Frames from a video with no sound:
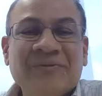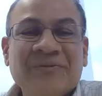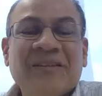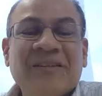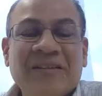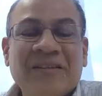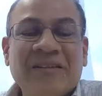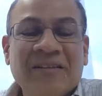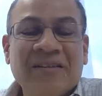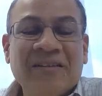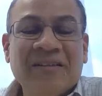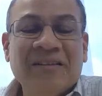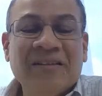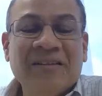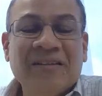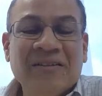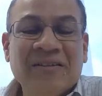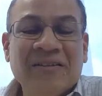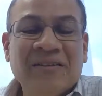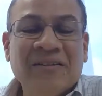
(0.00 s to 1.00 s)
Thank
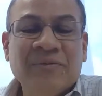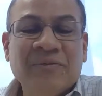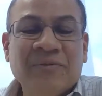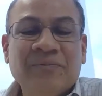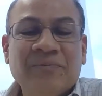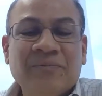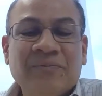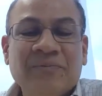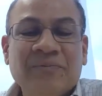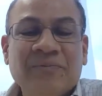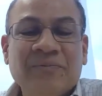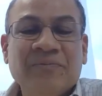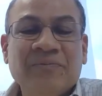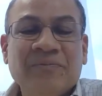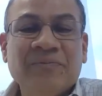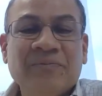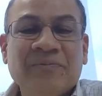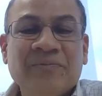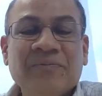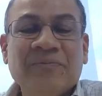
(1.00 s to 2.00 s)
Rohitash for taking
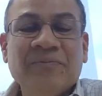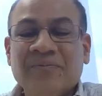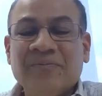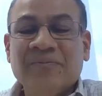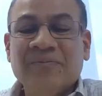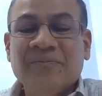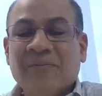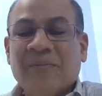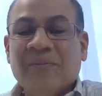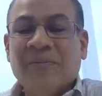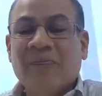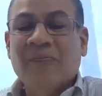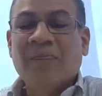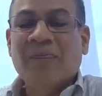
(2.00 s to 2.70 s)
us in